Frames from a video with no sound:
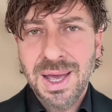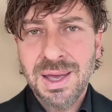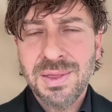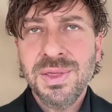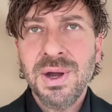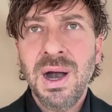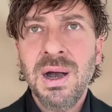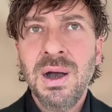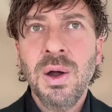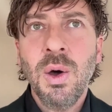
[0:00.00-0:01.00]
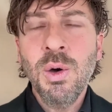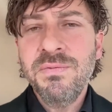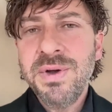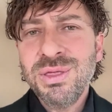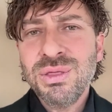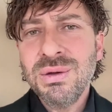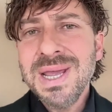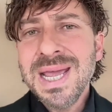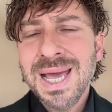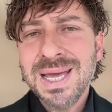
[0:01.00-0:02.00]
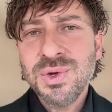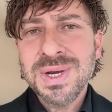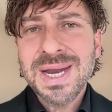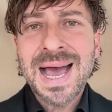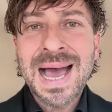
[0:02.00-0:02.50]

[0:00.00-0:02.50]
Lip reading: and there are over 300